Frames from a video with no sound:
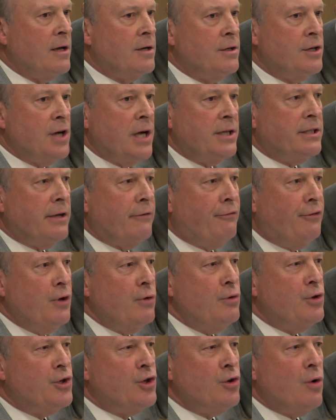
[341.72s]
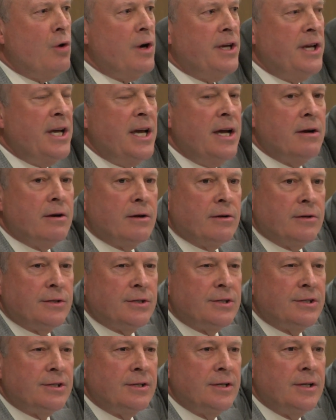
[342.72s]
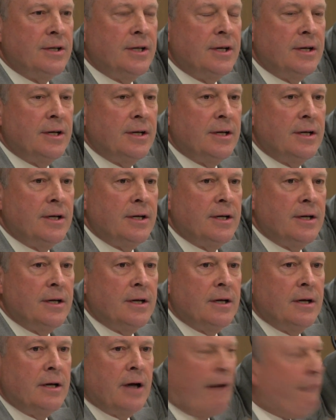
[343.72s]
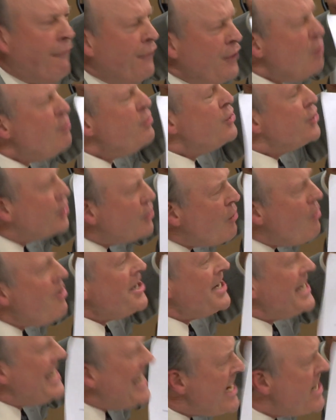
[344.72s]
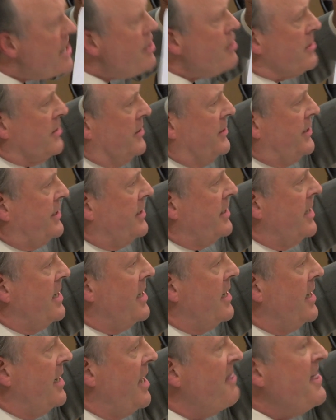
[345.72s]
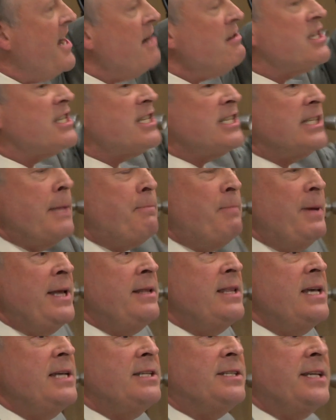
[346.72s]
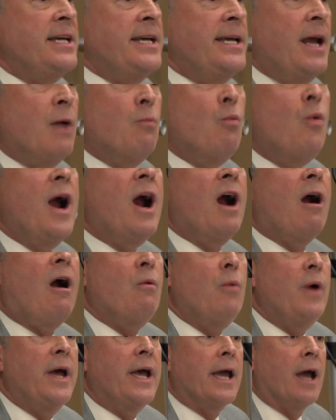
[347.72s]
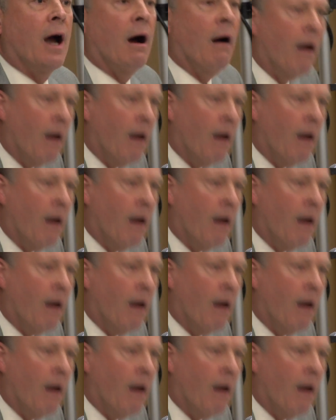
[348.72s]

Just a few short years. A few short years. They're slipping this in, and where are we?